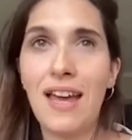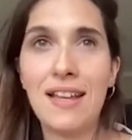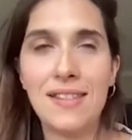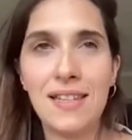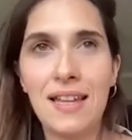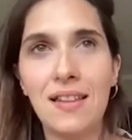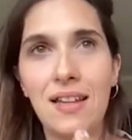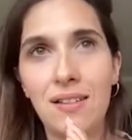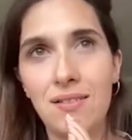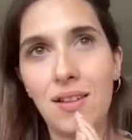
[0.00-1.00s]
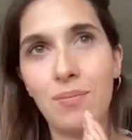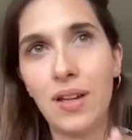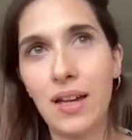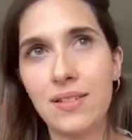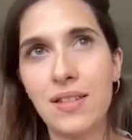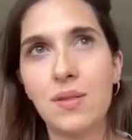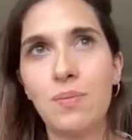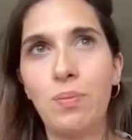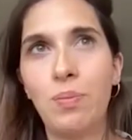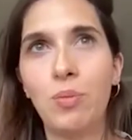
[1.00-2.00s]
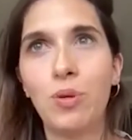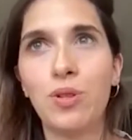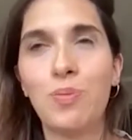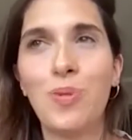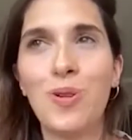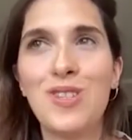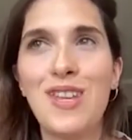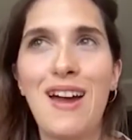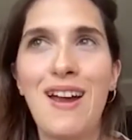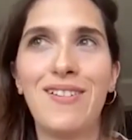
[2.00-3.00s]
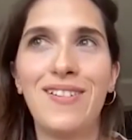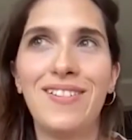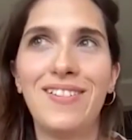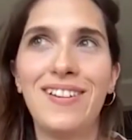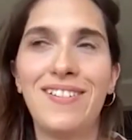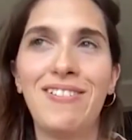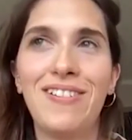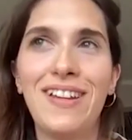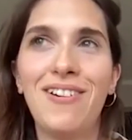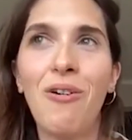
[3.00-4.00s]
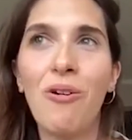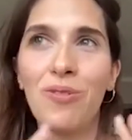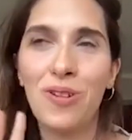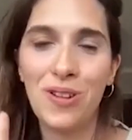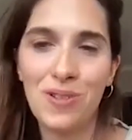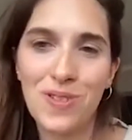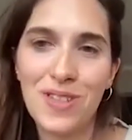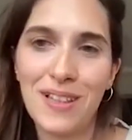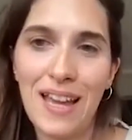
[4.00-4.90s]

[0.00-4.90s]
I see that in some cases promoted posts are really overused.